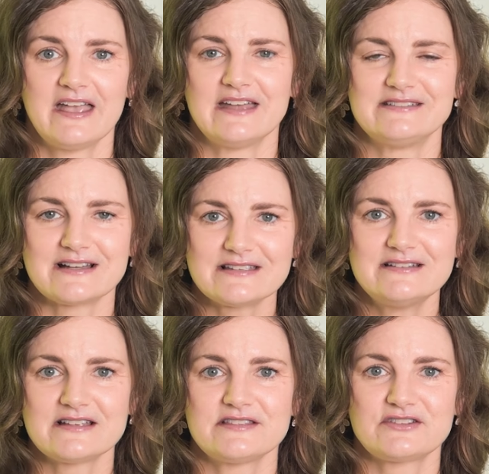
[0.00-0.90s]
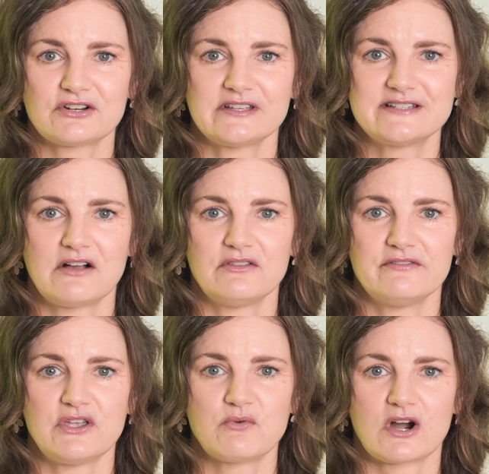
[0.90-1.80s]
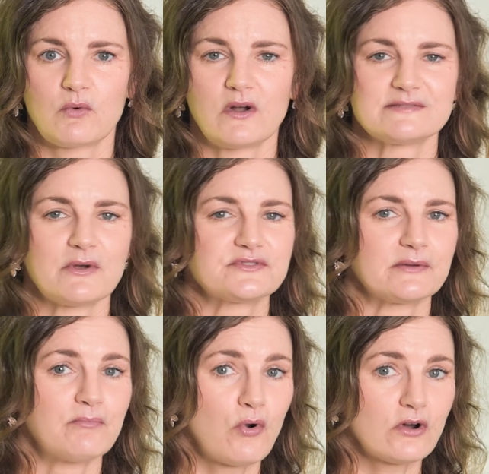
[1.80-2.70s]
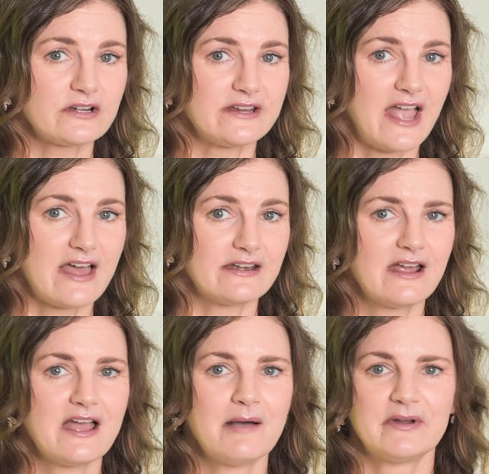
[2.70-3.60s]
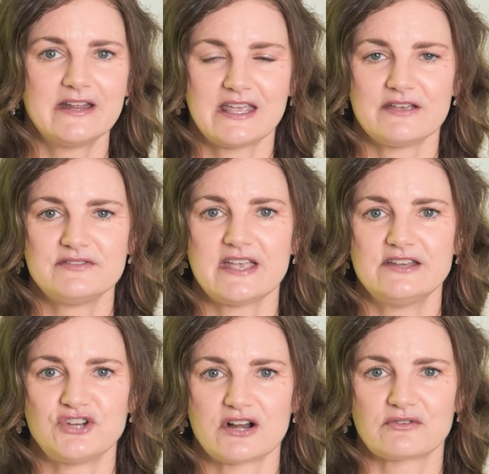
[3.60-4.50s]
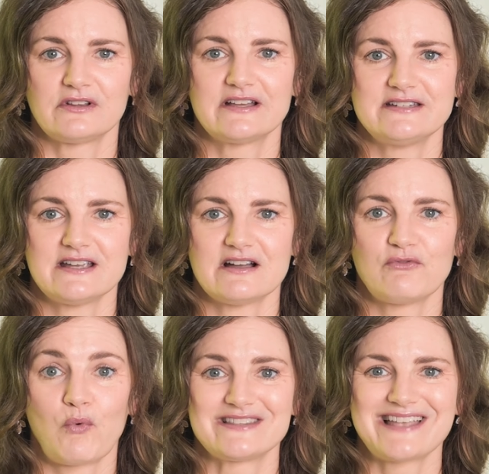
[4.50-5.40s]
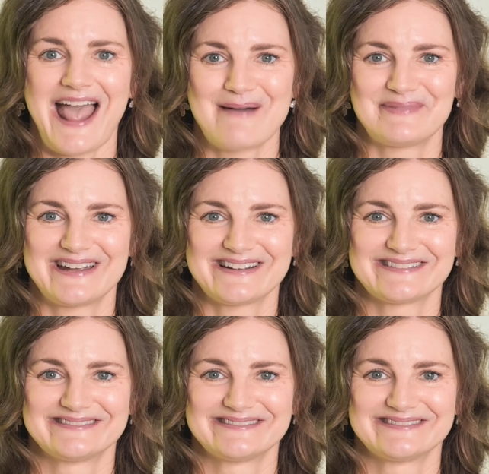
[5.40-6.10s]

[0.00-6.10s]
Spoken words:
It doesn't necessarily tell the viewer what's most important yet, but it gives a general idea of what's happening.